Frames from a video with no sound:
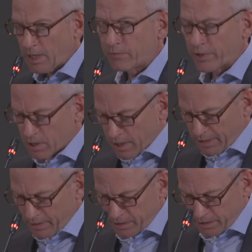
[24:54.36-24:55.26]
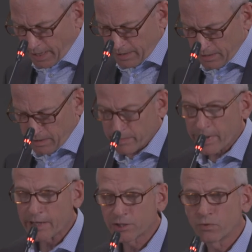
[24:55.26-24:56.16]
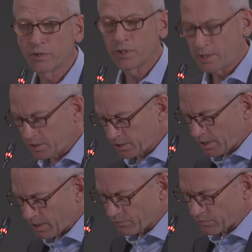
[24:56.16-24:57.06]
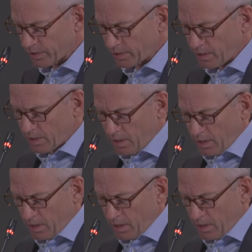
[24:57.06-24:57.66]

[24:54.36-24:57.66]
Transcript: And regarding the psyche, the mask was a discovery,